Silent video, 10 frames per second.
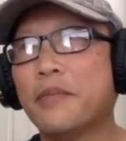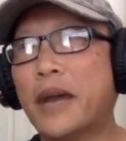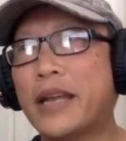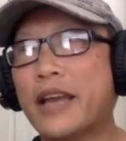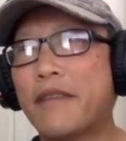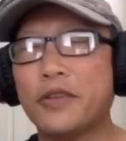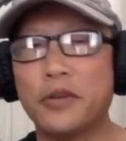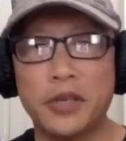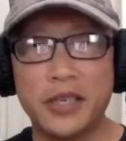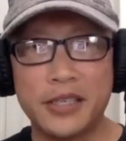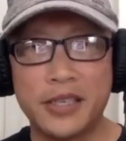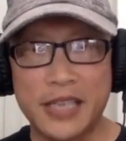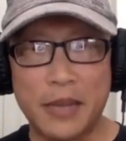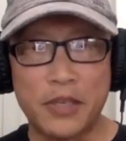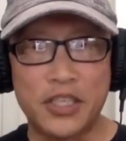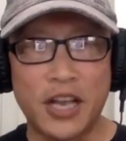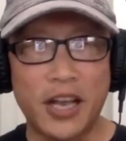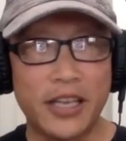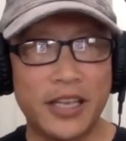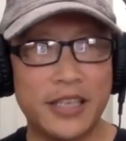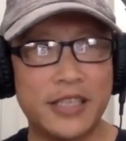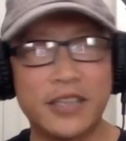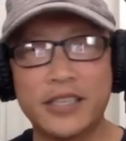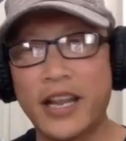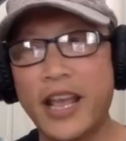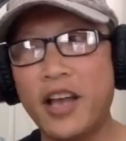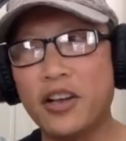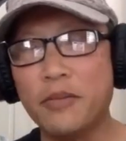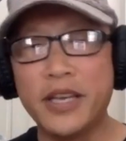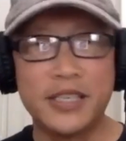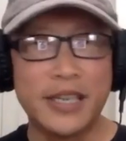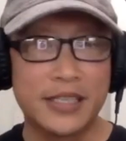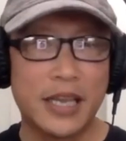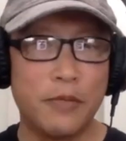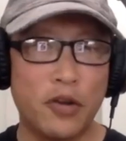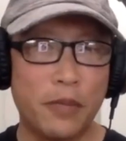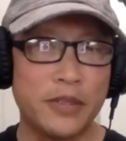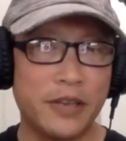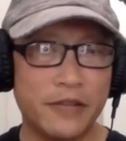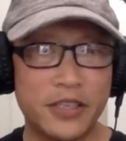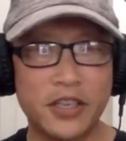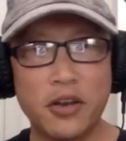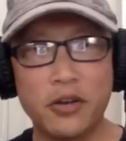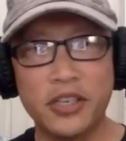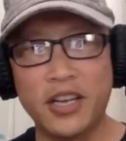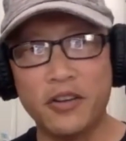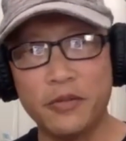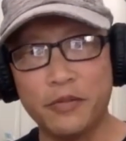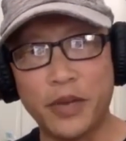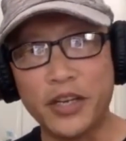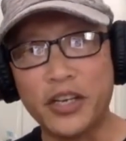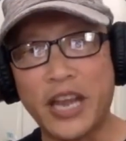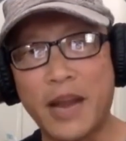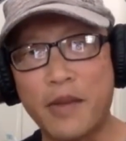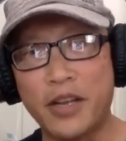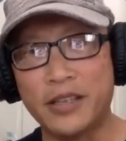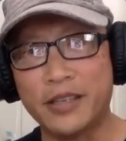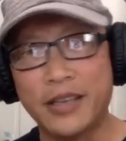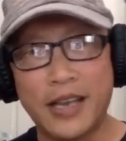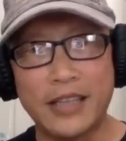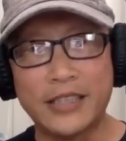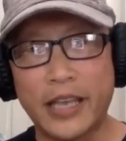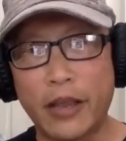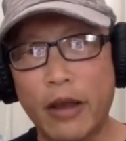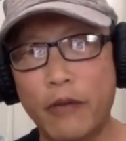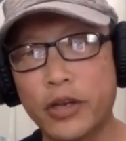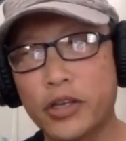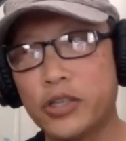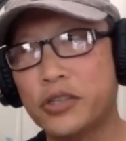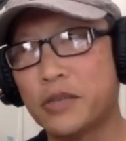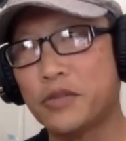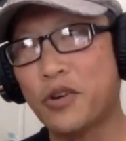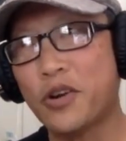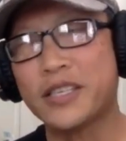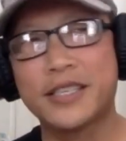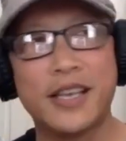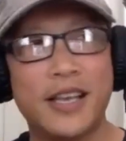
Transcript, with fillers: my nephew, he's his name is Johnny. He started saying, "Hey, Uncle Mitch, next time you're up in San Francisco, you know, bring your camera and I'll take you out. We'll go shoot some toys."